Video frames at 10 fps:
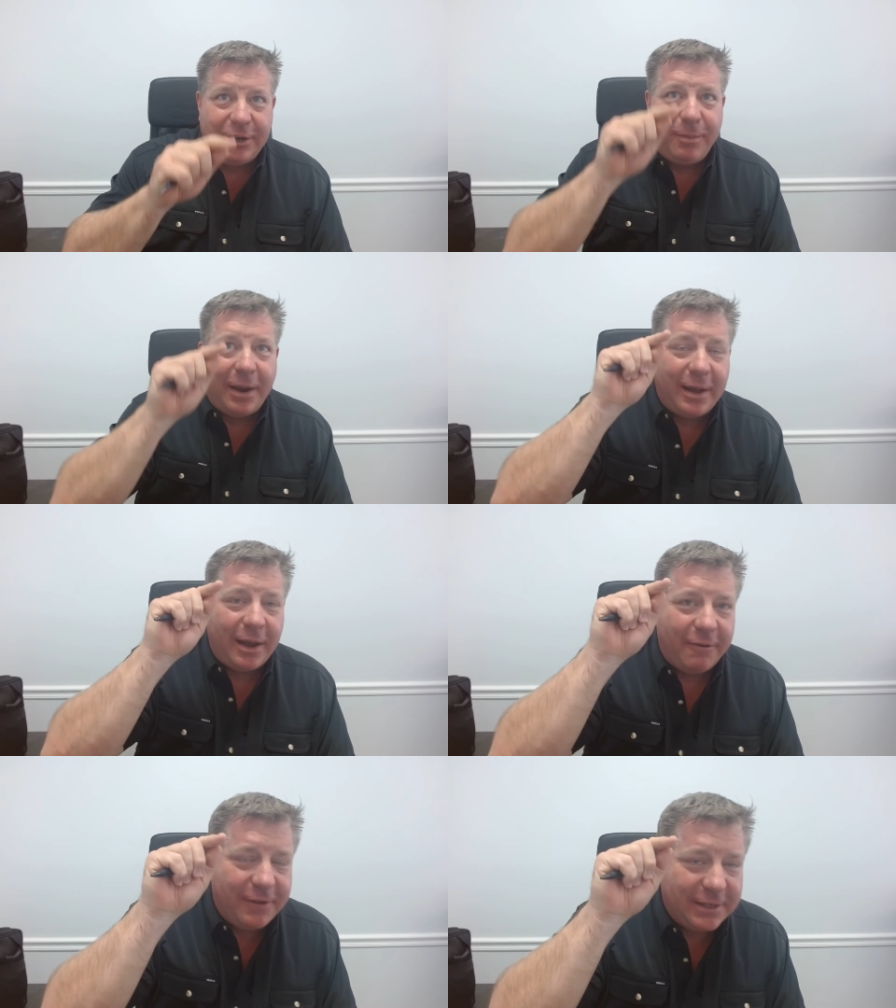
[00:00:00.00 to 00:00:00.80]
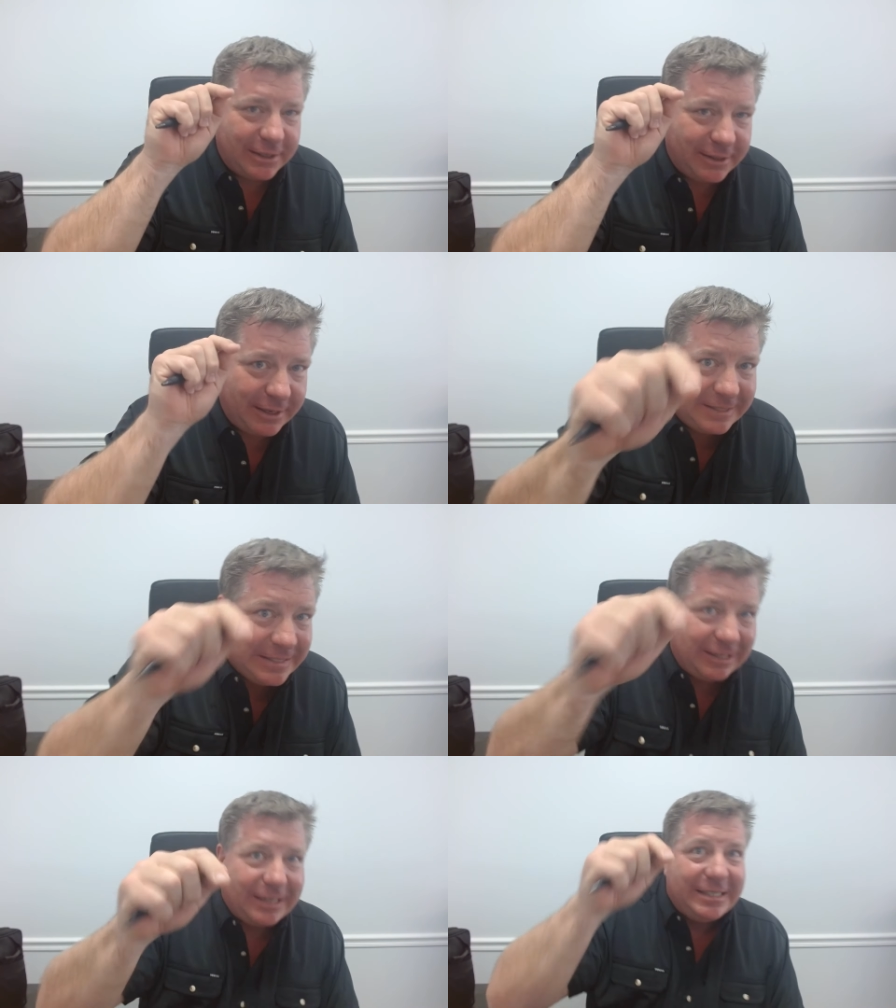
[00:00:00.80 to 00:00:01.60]
You might not have physically
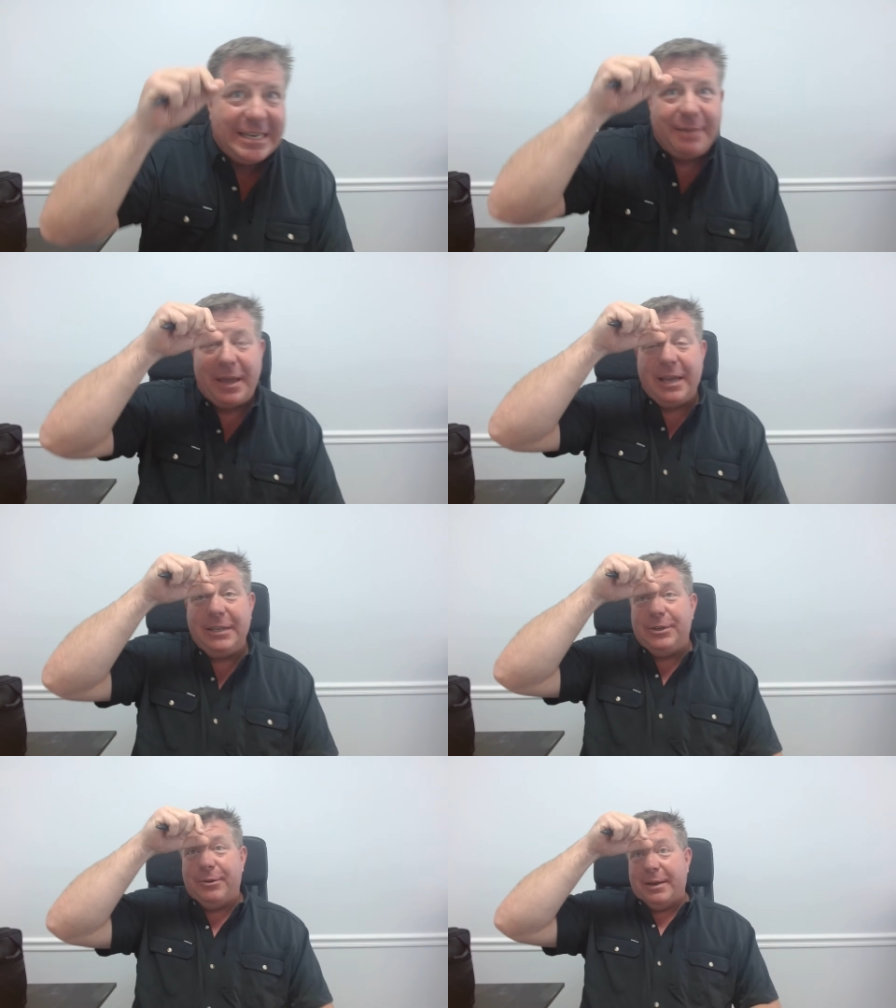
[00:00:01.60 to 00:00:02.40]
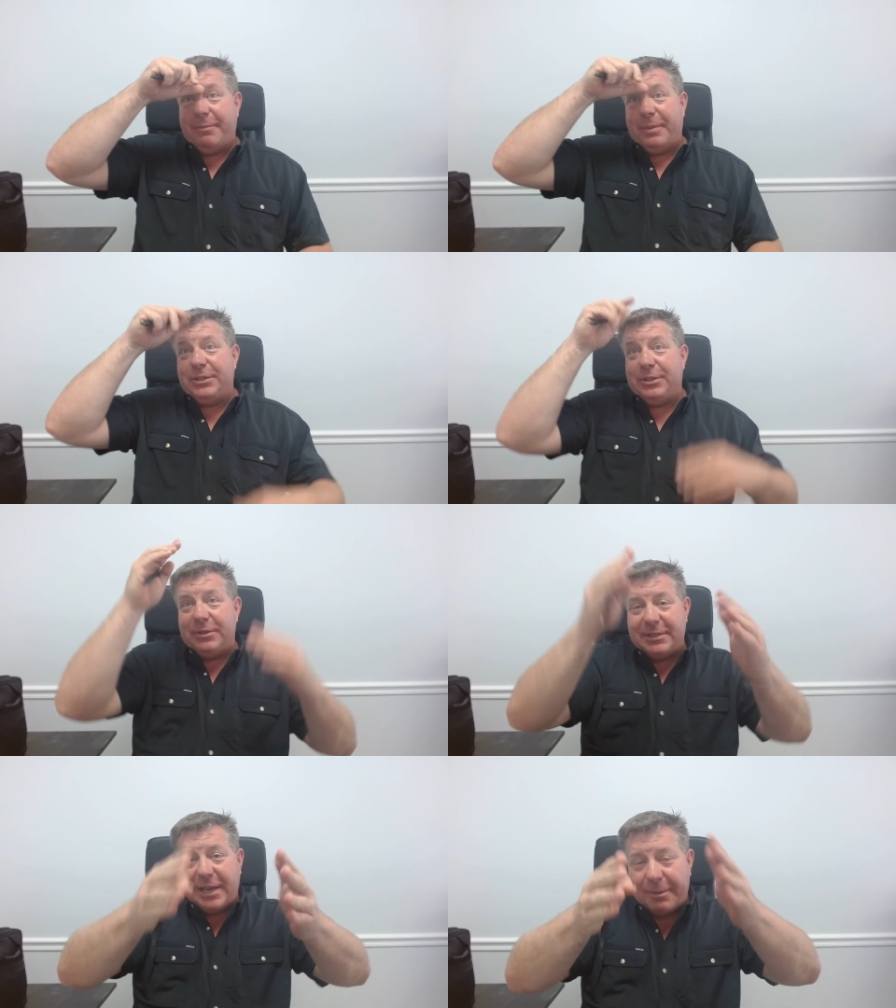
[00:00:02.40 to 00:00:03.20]
clicked deep into it, but you
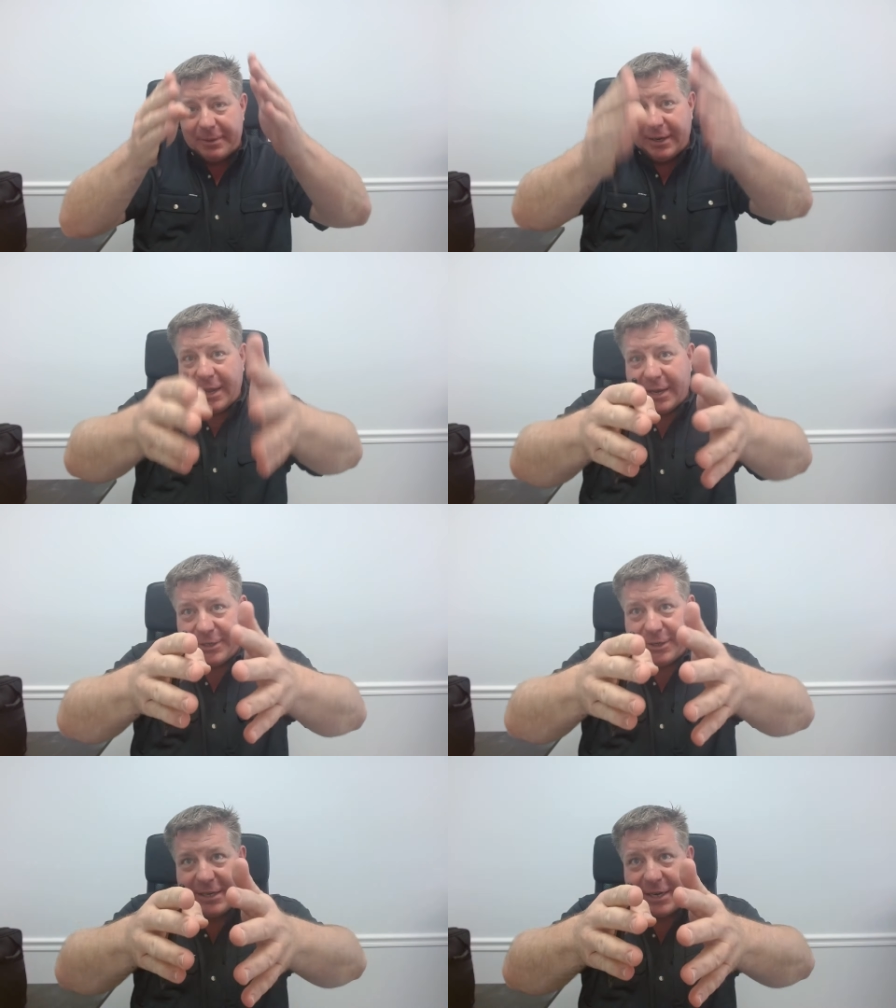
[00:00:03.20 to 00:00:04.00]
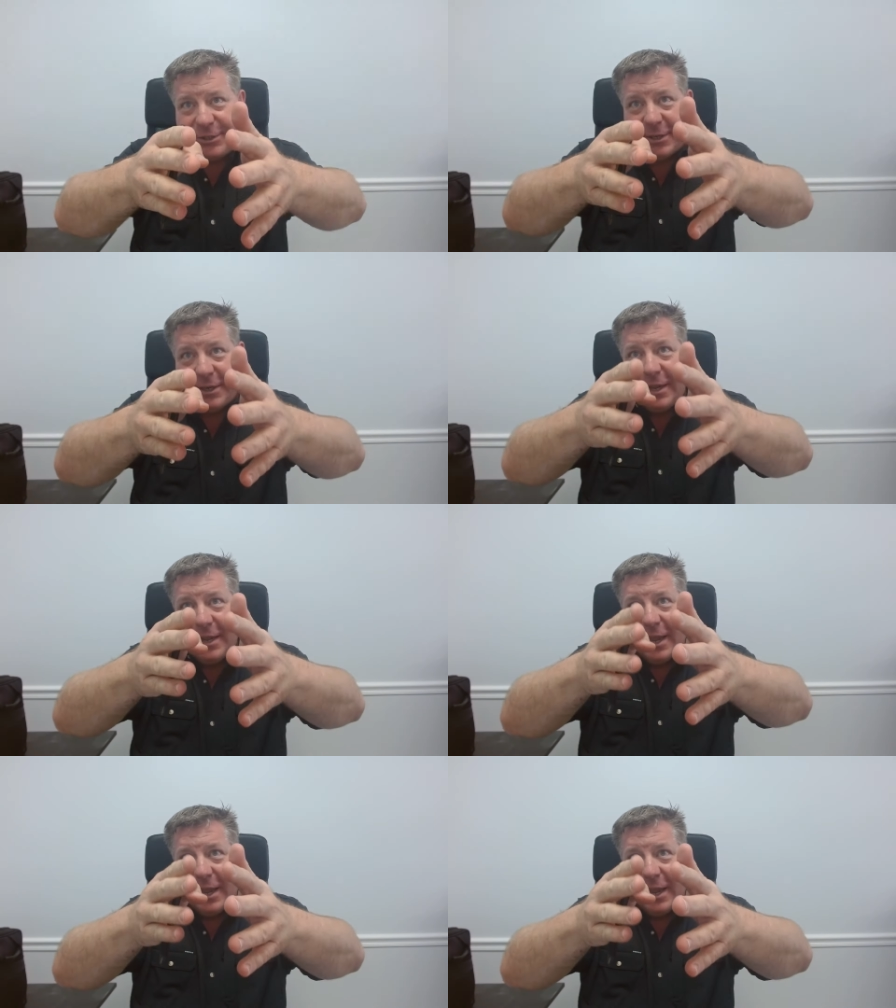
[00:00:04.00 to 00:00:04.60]
stopped and it got your attention.